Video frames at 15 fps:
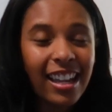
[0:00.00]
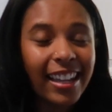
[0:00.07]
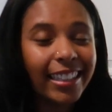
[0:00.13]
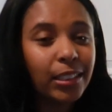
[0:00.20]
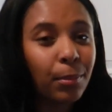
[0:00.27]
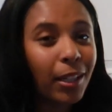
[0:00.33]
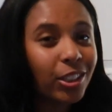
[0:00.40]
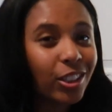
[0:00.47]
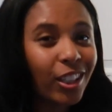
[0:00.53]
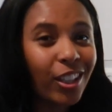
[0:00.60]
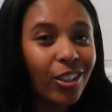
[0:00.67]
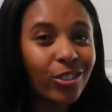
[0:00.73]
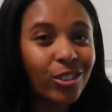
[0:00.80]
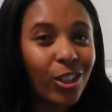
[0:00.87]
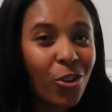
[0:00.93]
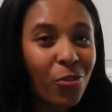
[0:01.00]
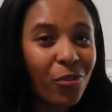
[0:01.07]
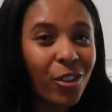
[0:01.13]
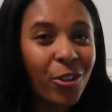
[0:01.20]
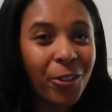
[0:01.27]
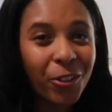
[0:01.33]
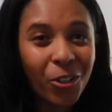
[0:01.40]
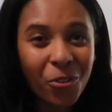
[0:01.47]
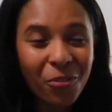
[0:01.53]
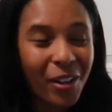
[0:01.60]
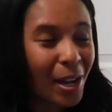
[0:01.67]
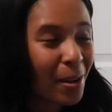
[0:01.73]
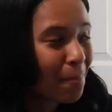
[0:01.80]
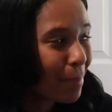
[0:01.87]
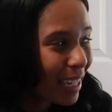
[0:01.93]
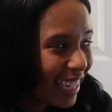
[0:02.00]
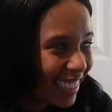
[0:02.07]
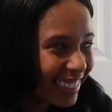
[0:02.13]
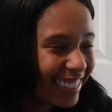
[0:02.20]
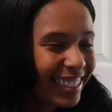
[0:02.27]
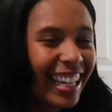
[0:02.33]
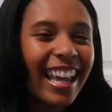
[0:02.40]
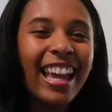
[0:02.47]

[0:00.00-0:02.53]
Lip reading: especially those Lofi or Lo-Fi beats.